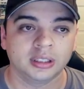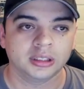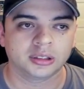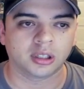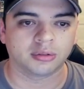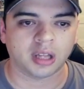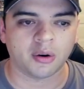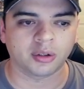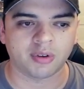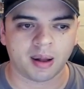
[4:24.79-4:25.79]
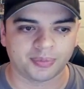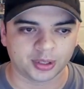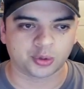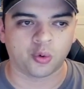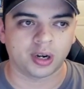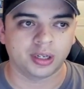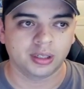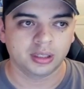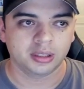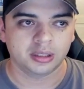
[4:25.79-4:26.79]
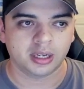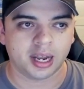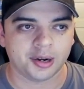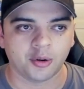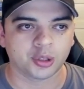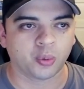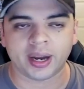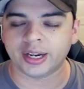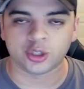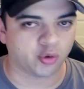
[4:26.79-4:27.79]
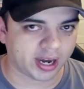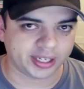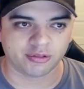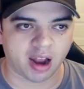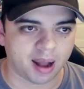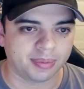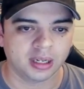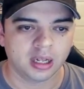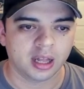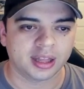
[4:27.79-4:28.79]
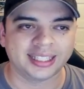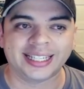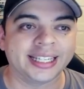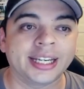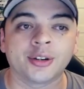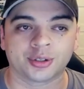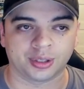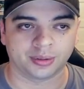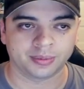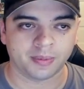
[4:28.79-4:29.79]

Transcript: So I would grab this one, and always wait and trade to grab the Dingyusu.